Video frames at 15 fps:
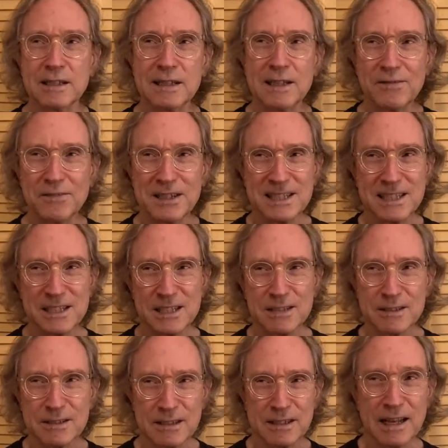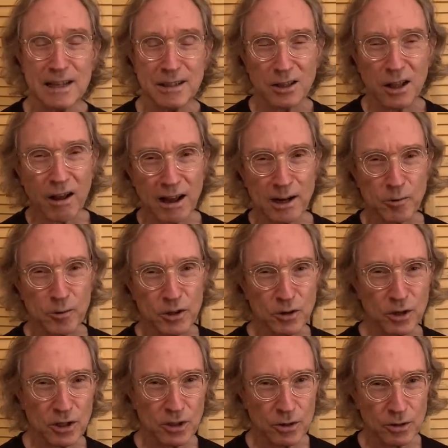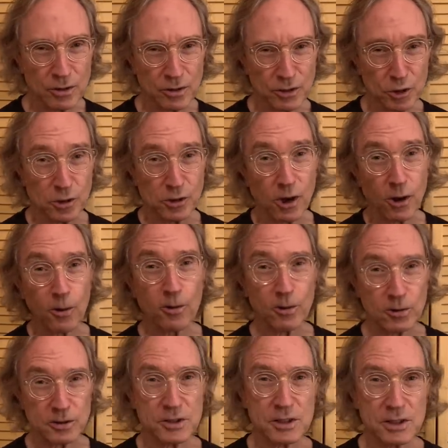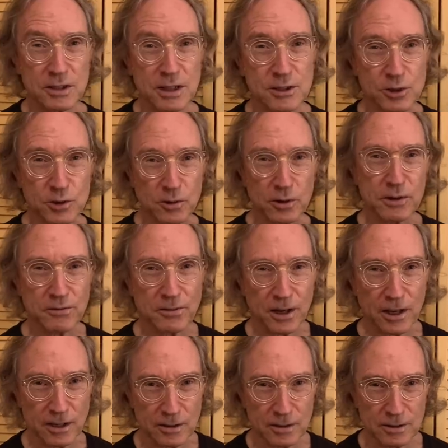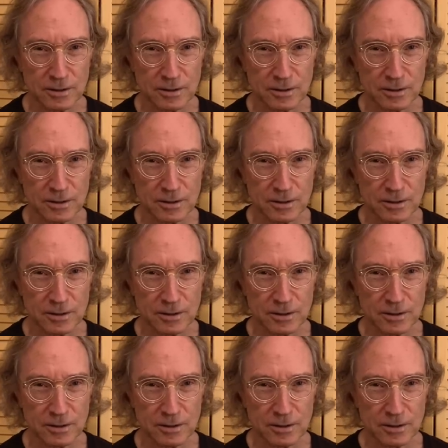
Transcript: if it isn't in line with your goals as an audiophile,